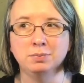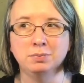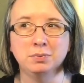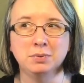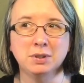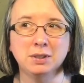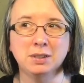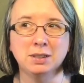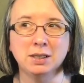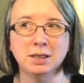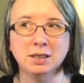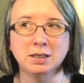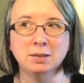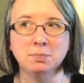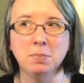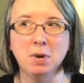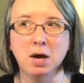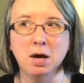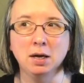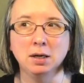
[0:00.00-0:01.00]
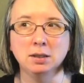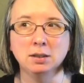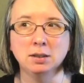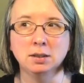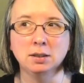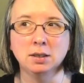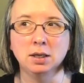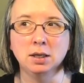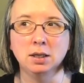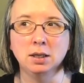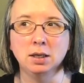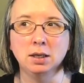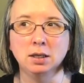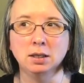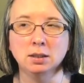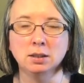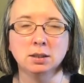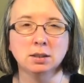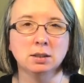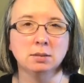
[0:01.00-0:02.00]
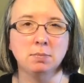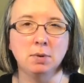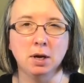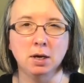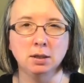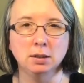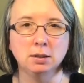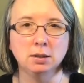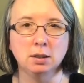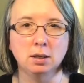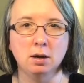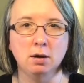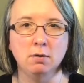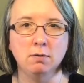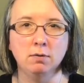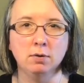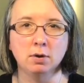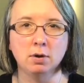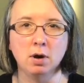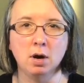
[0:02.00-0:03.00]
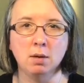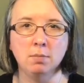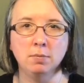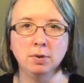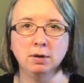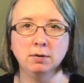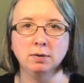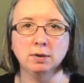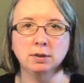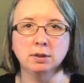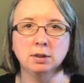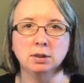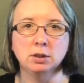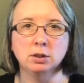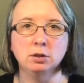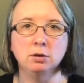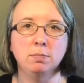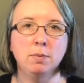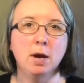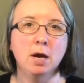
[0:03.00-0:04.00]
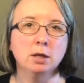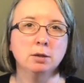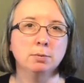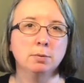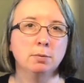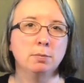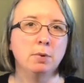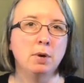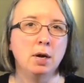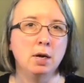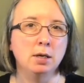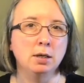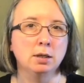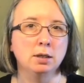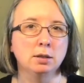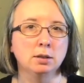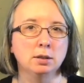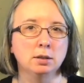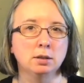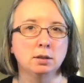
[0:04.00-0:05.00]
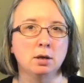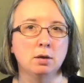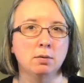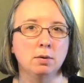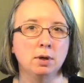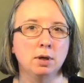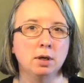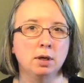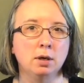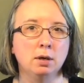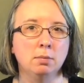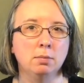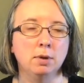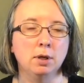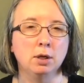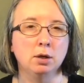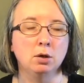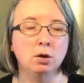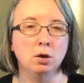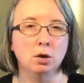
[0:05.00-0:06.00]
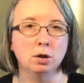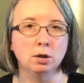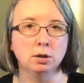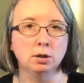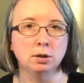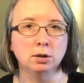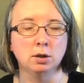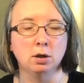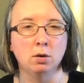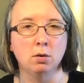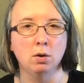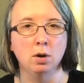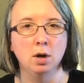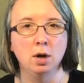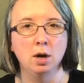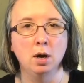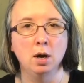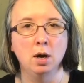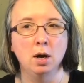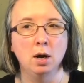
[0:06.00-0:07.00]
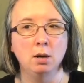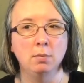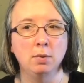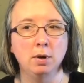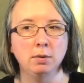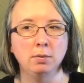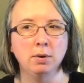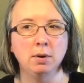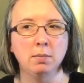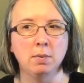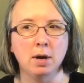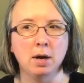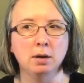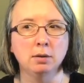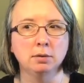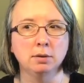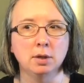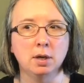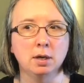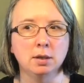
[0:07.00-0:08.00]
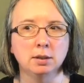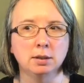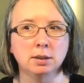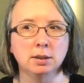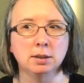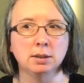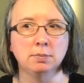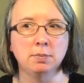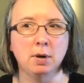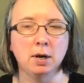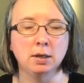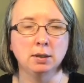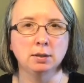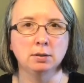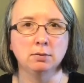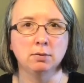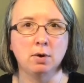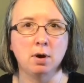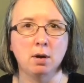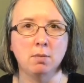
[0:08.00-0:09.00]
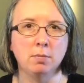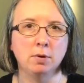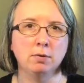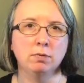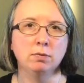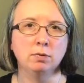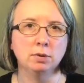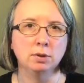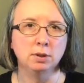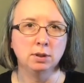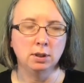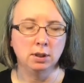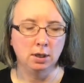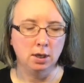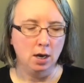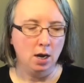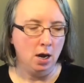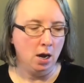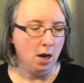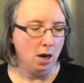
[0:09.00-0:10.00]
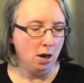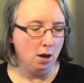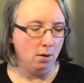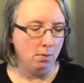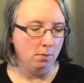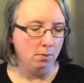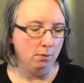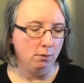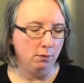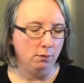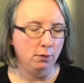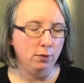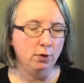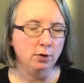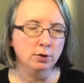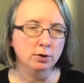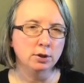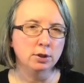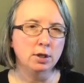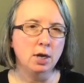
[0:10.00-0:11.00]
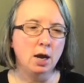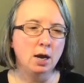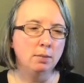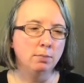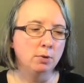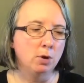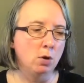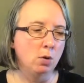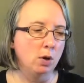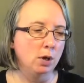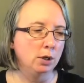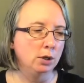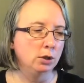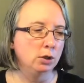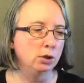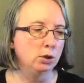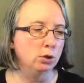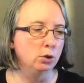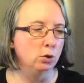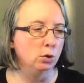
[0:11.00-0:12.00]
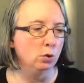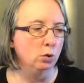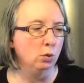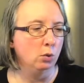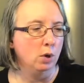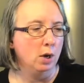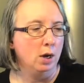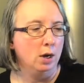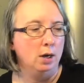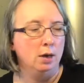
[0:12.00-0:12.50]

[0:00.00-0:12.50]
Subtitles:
6 pints, I think, 6 pints of ground beef because it's 2 pounds per pint and this is already going to be cooked. So maybe about 6 pints of ground beef. We'll see. First, I'm going to